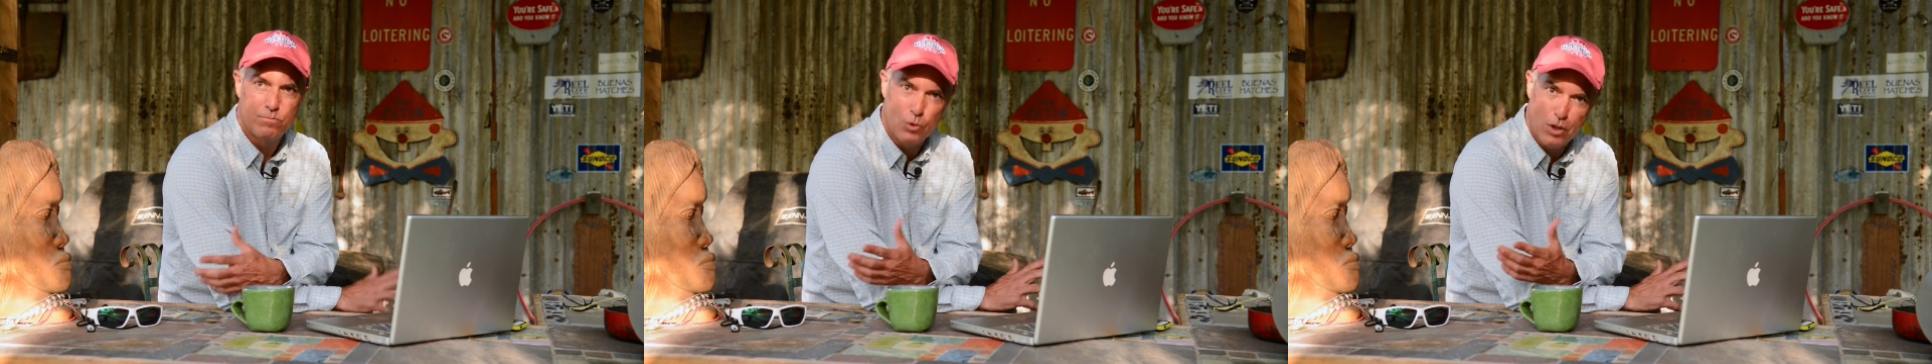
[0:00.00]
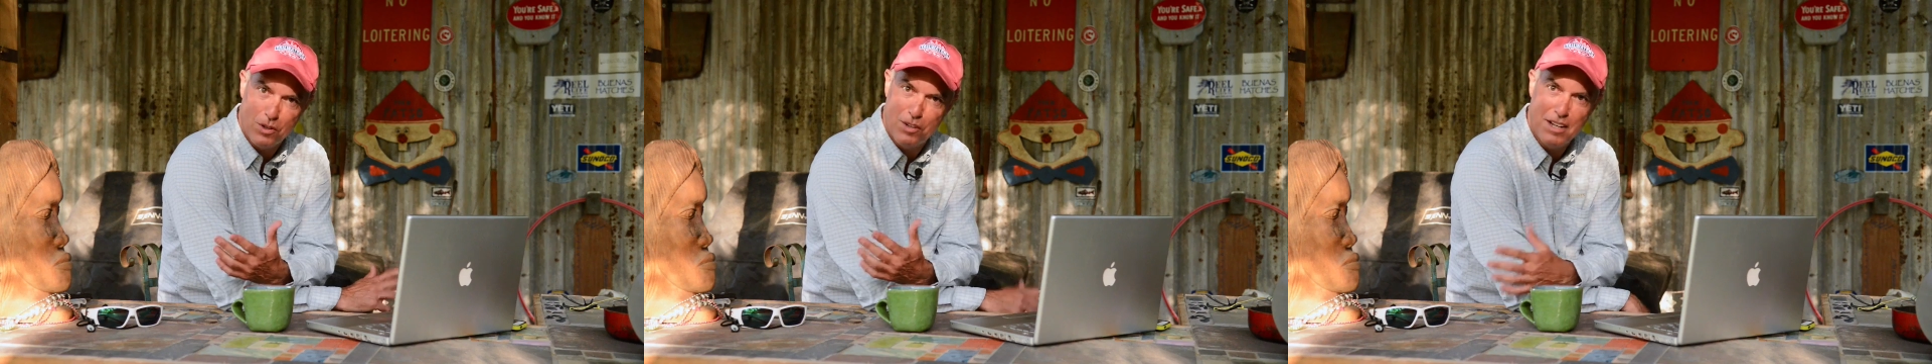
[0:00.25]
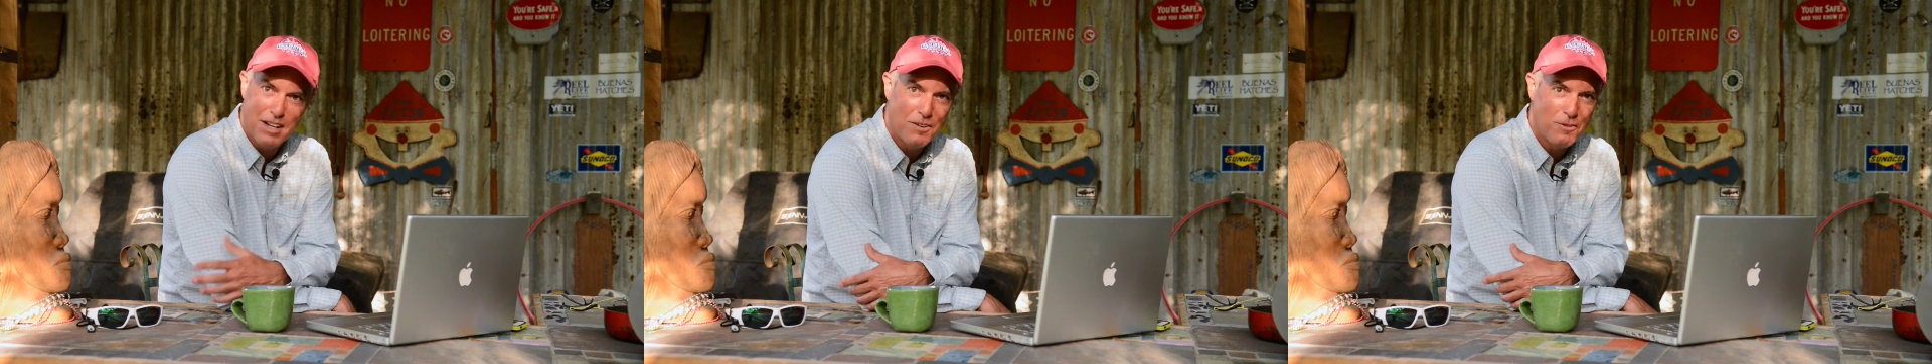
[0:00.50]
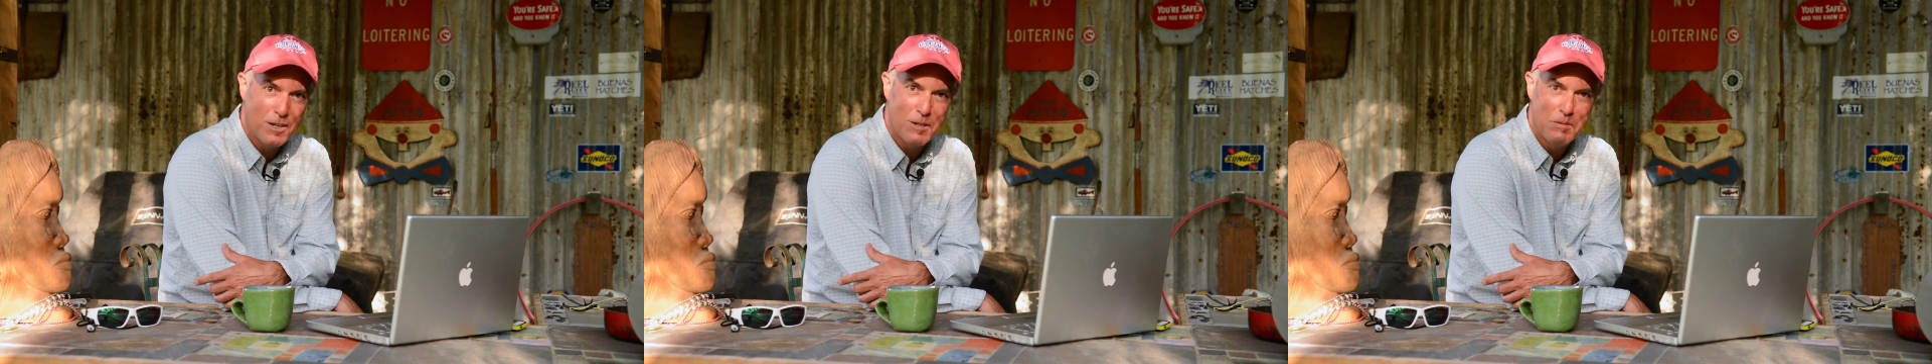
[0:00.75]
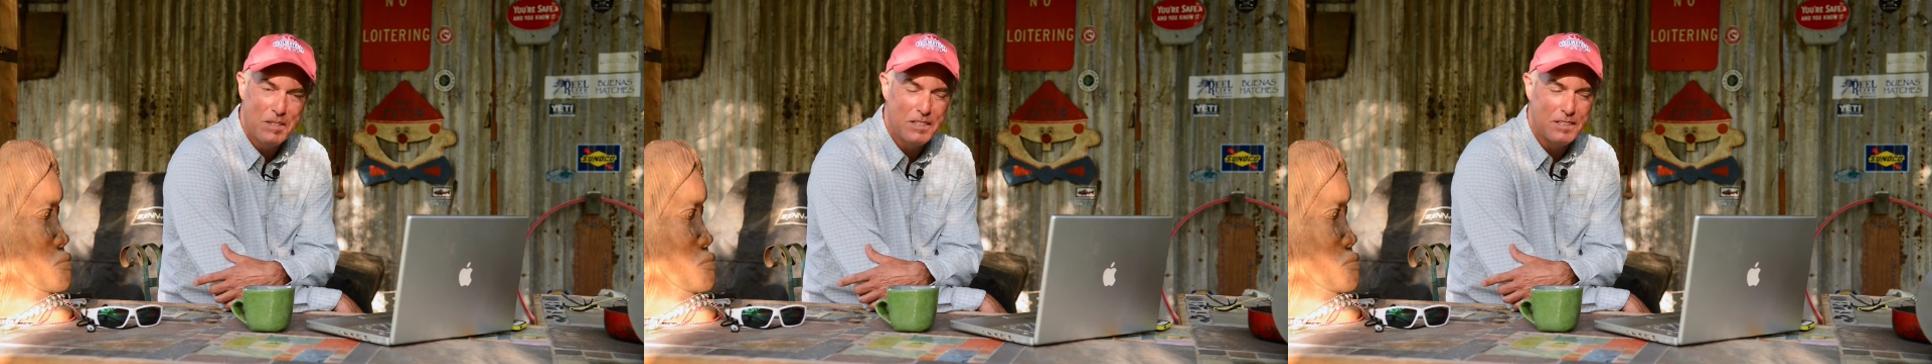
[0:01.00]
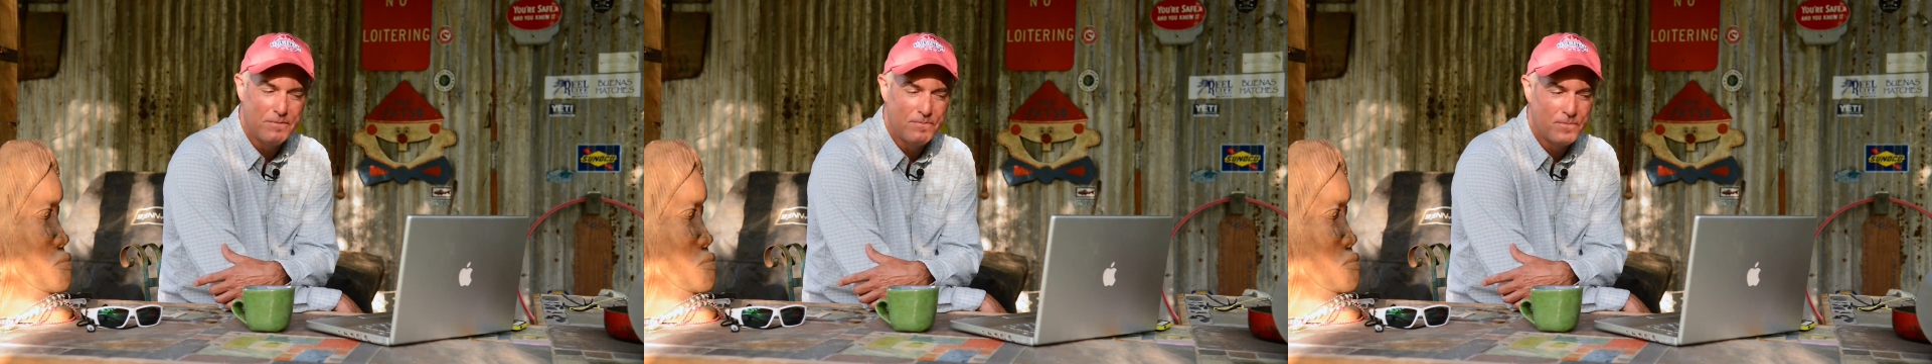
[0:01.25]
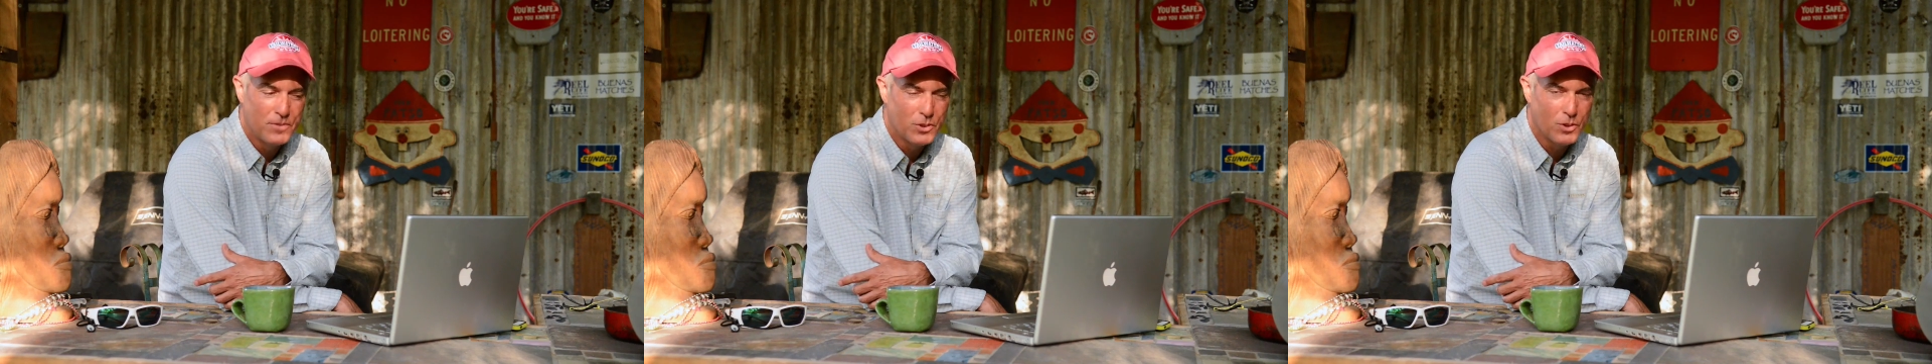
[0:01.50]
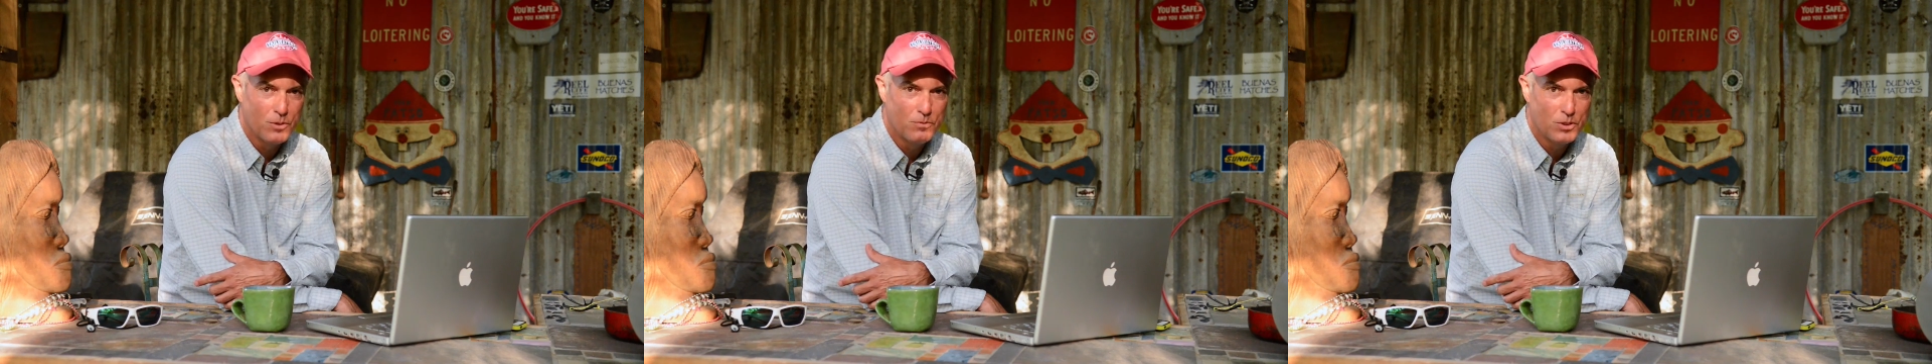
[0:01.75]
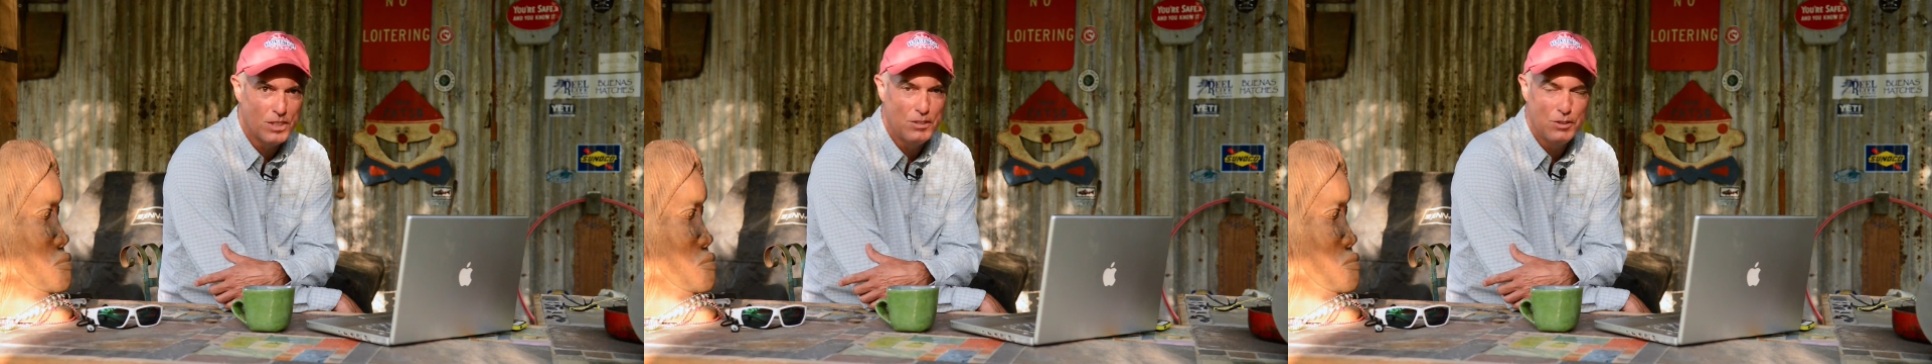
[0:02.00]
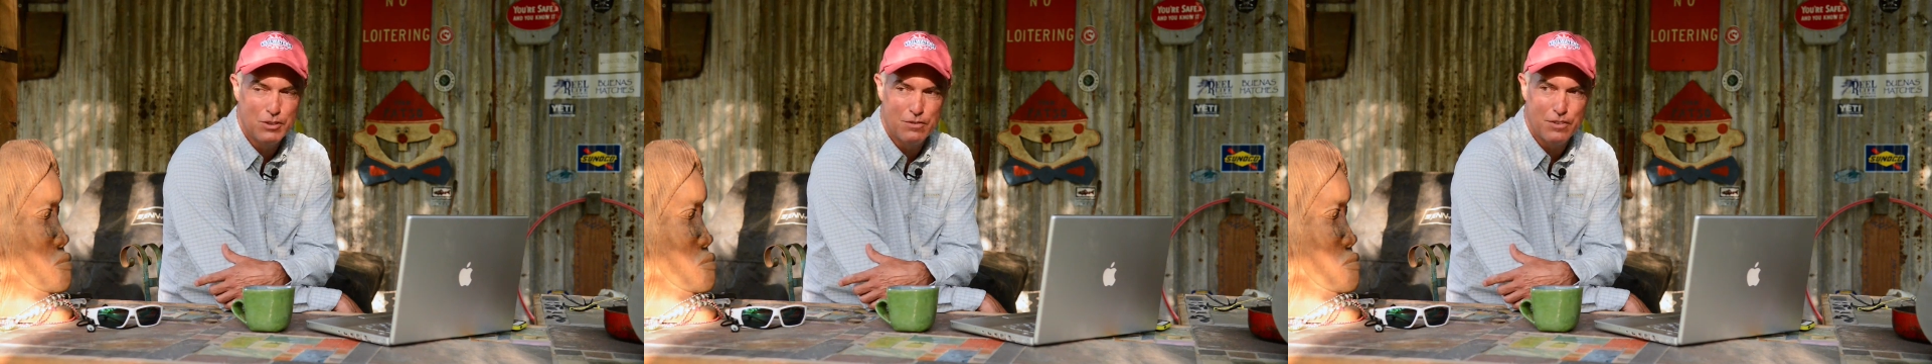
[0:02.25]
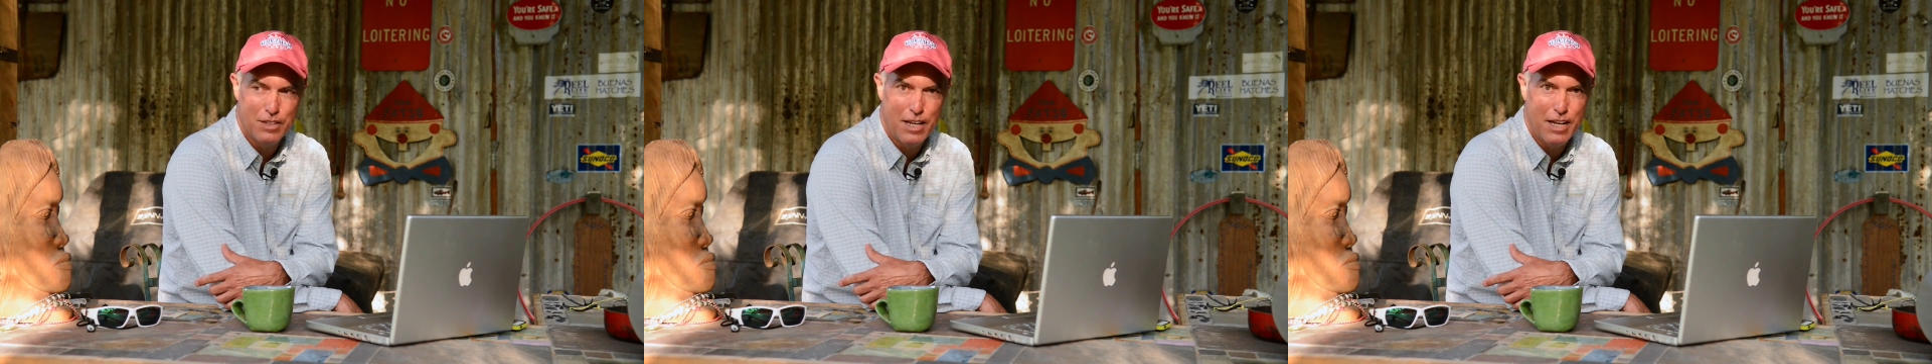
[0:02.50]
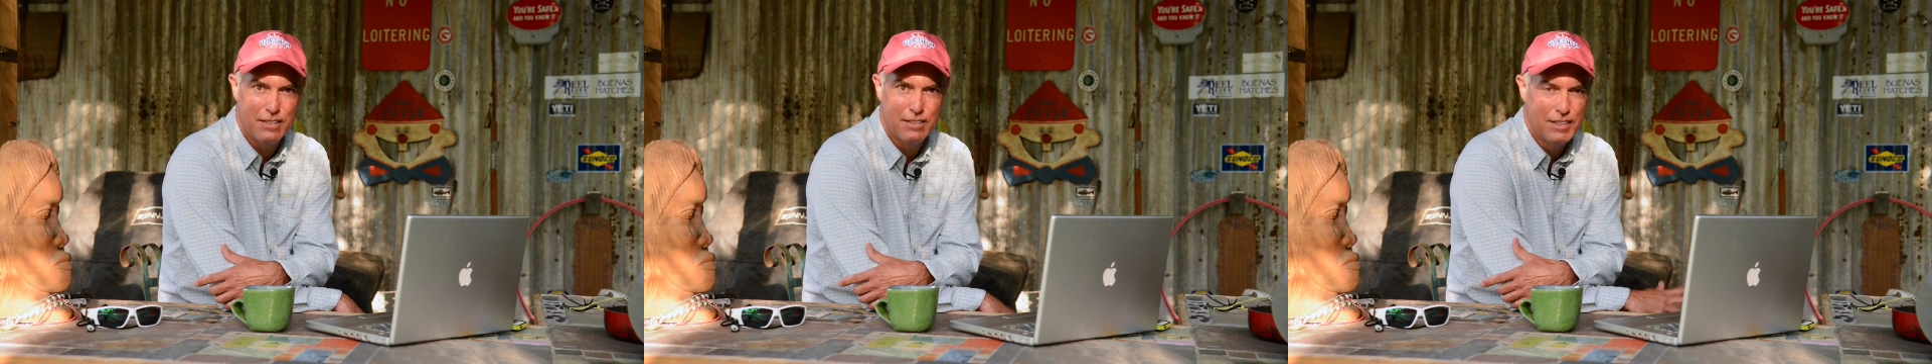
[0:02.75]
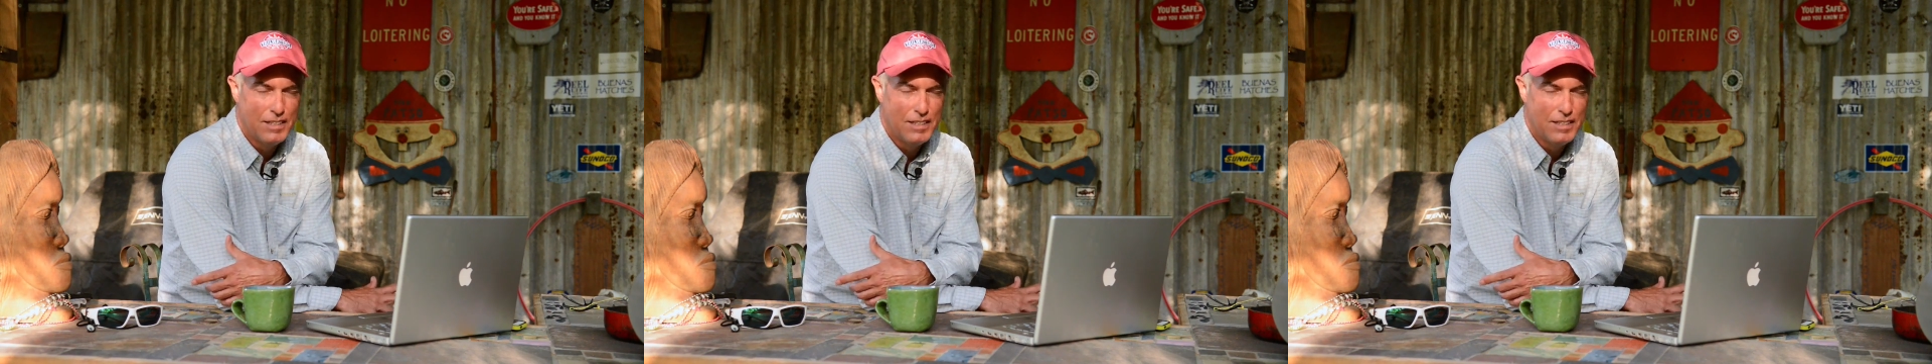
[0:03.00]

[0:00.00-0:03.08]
whether or not I recommend it. So stay tuned for that.